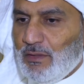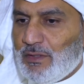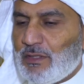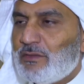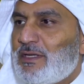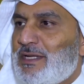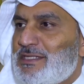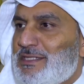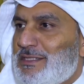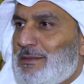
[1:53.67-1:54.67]
You cannot
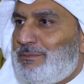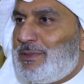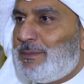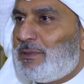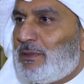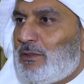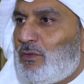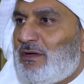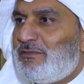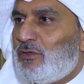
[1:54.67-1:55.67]
ask people
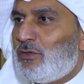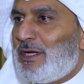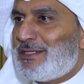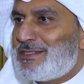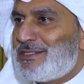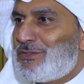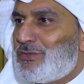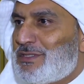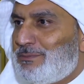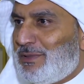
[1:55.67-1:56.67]
who have no access to
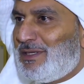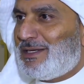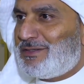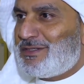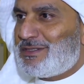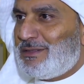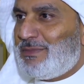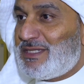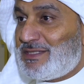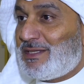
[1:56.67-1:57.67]
simple electricity,
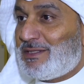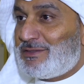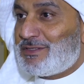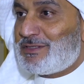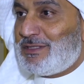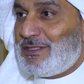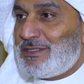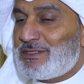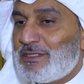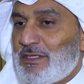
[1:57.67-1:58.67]
basic electricity
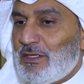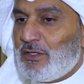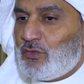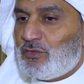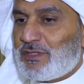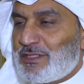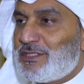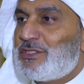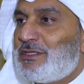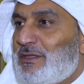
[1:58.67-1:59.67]
needs, to
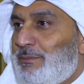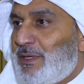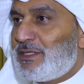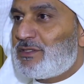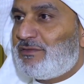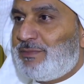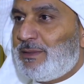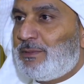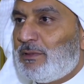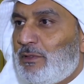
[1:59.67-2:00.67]
transition at the pace of
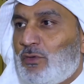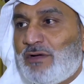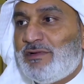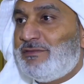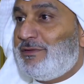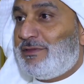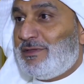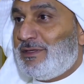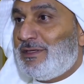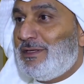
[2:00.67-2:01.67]
people who have
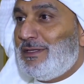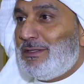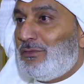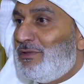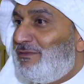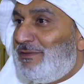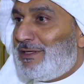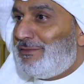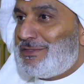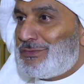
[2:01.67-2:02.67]
everything with a flick of